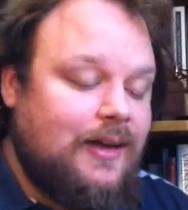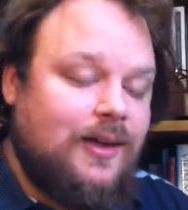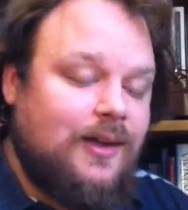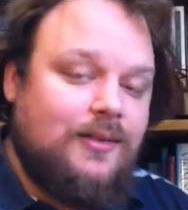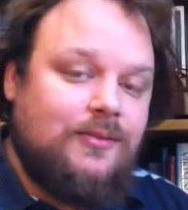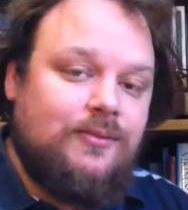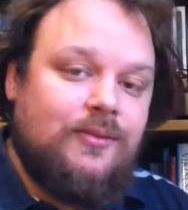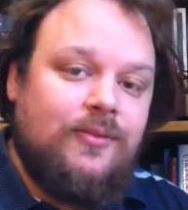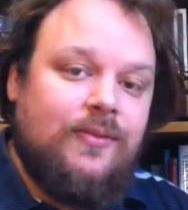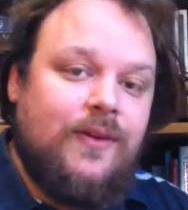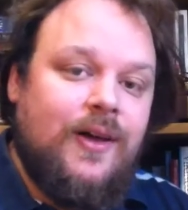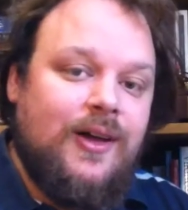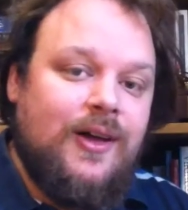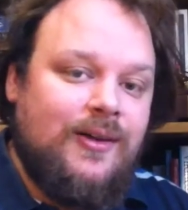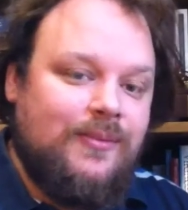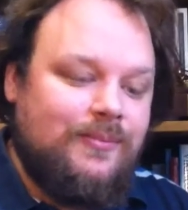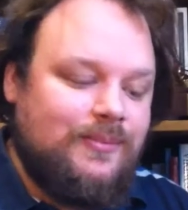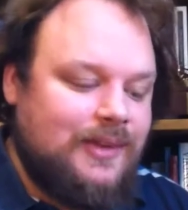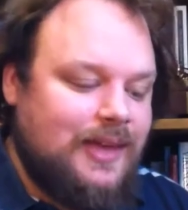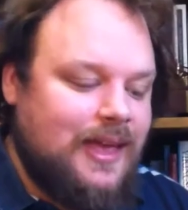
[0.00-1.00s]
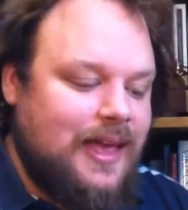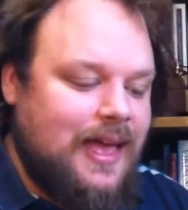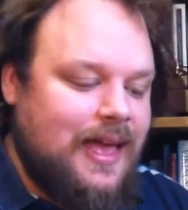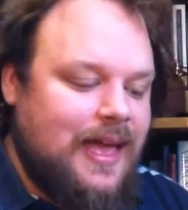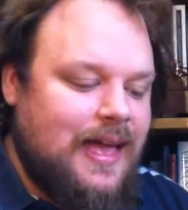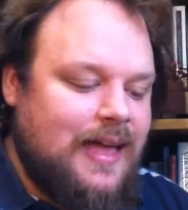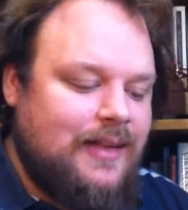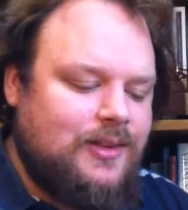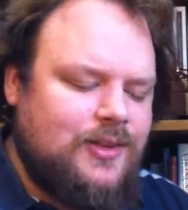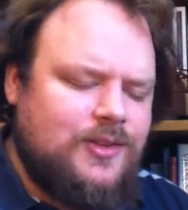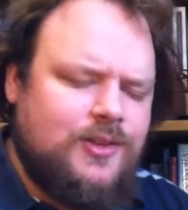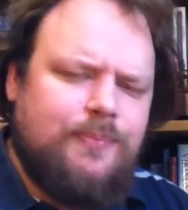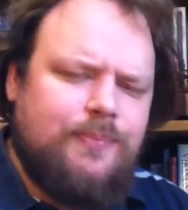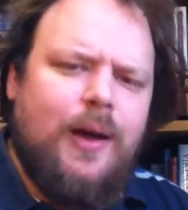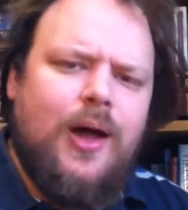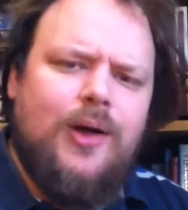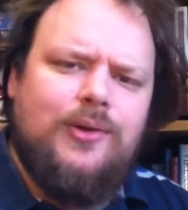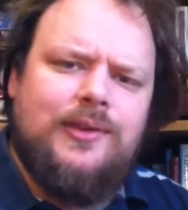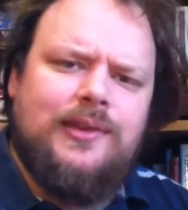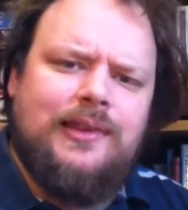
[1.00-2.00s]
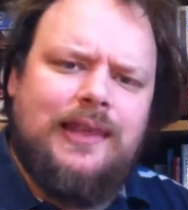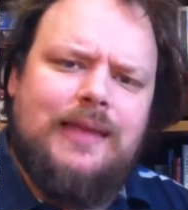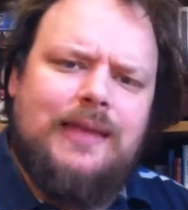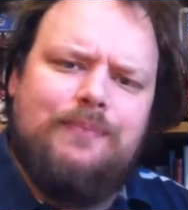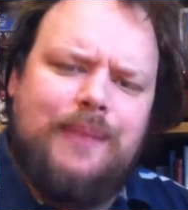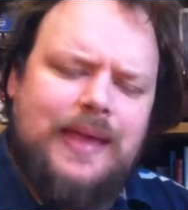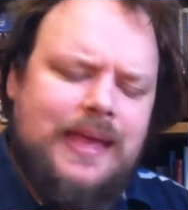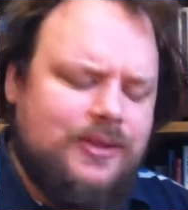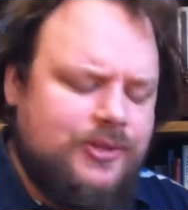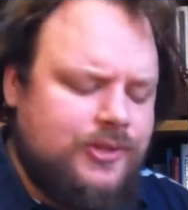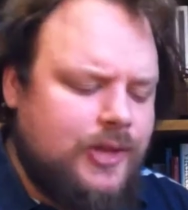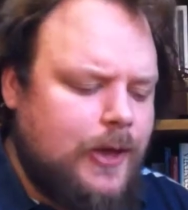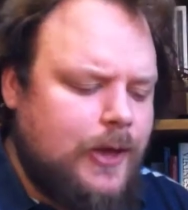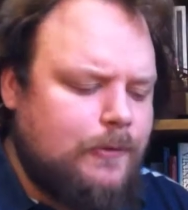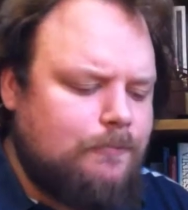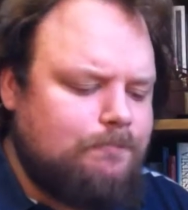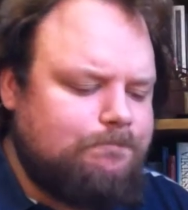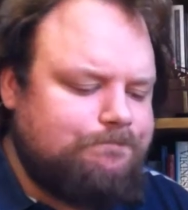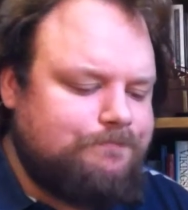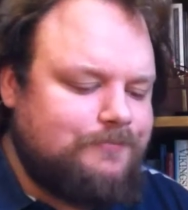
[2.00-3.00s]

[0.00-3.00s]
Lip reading: confirmed to supposedly be so.